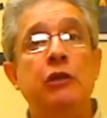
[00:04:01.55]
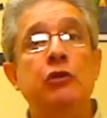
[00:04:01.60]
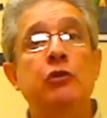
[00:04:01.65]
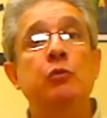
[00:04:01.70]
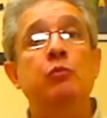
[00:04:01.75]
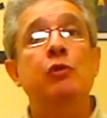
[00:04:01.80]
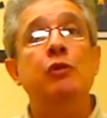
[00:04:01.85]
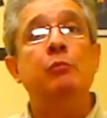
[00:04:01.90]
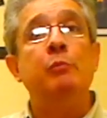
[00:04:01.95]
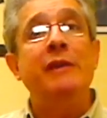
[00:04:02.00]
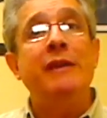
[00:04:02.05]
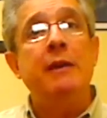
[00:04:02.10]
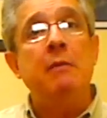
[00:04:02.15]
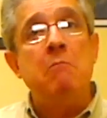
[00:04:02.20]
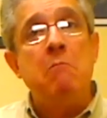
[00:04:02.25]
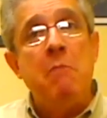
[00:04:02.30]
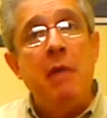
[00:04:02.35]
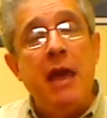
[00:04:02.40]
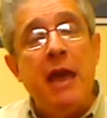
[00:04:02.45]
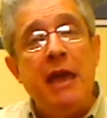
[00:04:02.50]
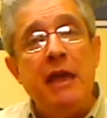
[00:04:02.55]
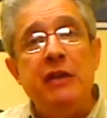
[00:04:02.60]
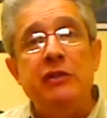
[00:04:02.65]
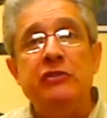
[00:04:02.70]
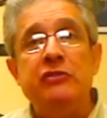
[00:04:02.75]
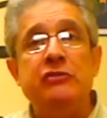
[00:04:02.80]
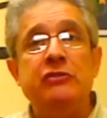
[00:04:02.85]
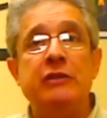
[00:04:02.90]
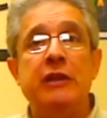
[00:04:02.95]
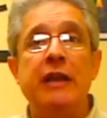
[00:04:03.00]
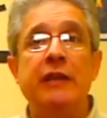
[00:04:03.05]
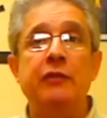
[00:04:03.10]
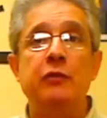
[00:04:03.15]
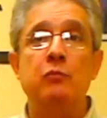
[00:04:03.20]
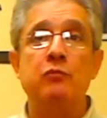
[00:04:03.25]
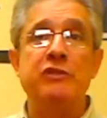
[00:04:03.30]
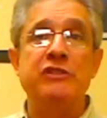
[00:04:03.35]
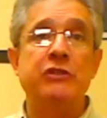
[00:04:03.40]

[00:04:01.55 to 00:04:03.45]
You will be amazed at the